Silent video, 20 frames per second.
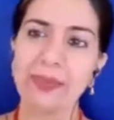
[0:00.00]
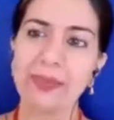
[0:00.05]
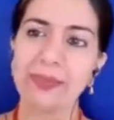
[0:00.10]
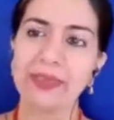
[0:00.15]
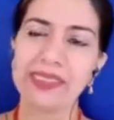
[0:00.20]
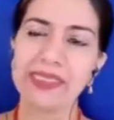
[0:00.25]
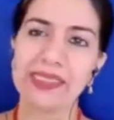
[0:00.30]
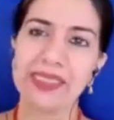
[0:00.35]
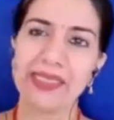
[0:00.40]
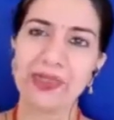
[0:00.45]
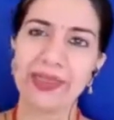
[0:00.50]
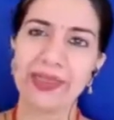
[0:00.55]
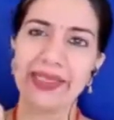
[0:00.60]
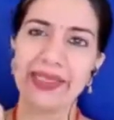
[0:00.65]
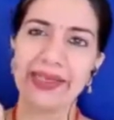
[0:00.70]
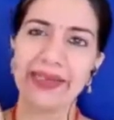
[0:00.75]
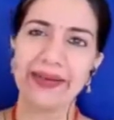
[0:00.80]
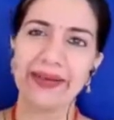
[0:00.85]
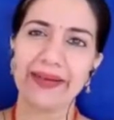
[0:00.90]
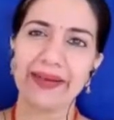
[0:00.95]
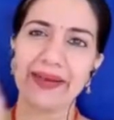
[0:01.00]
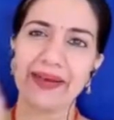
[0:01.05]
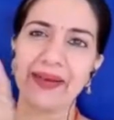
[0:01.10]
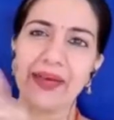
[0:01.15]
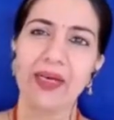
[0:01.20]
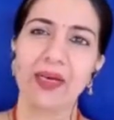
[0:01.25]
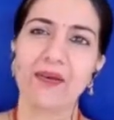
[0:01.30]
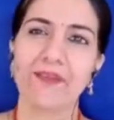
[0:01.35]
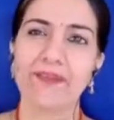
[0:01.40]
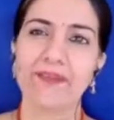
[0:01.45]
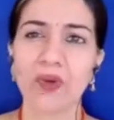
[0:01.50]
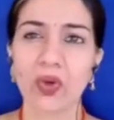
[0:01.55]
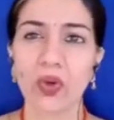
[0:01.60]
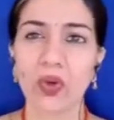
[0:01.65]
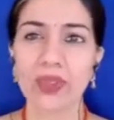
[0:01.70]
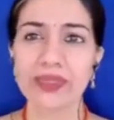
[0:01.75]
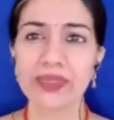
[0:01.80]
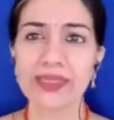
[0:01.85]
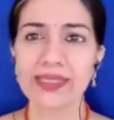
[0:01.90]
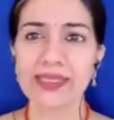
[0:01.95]
people sit with their
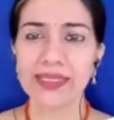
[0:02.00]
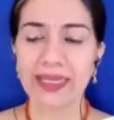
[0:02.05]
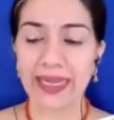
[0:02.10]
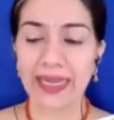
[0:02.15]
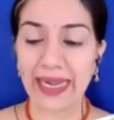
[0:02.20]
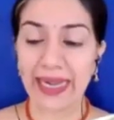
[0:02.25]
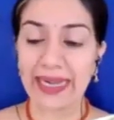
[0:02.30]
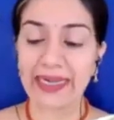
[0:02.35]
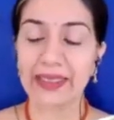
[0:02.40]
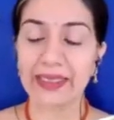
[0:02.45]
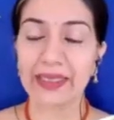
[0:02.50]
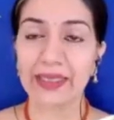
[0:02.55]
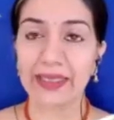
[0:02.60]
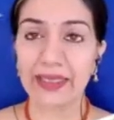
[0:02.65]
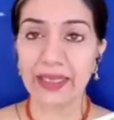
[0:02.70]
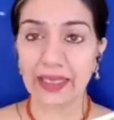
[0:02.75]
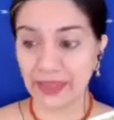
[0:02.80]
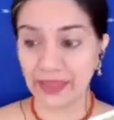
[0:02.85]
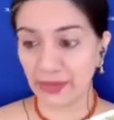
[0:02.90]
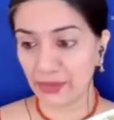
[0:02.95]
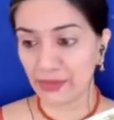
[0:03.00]
phones and,